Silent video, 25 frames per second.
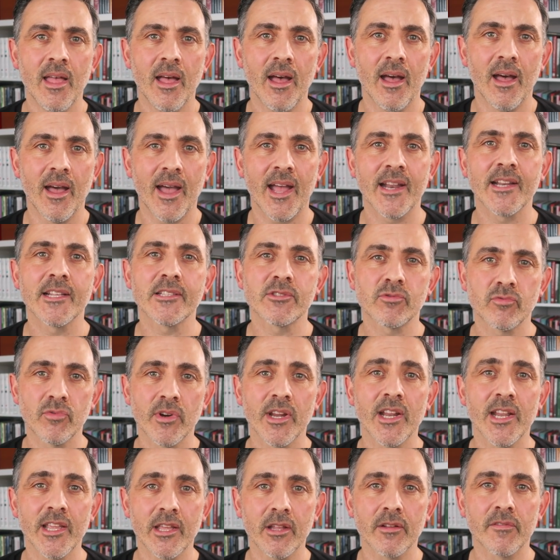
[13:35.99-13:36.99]
and it's
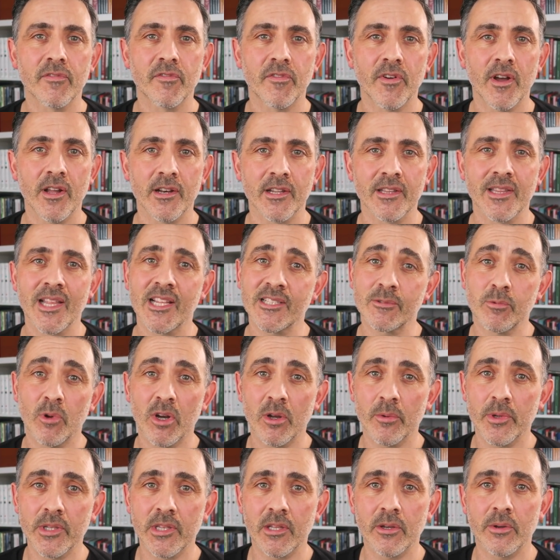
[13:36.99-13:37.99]
really good fun, and that's
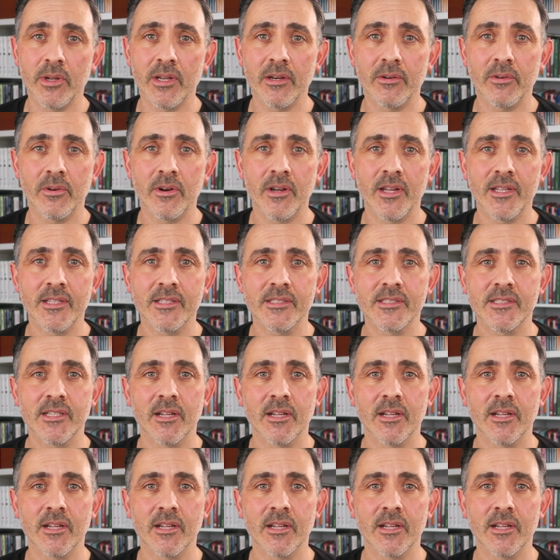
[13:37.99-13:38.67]
why we do it, right?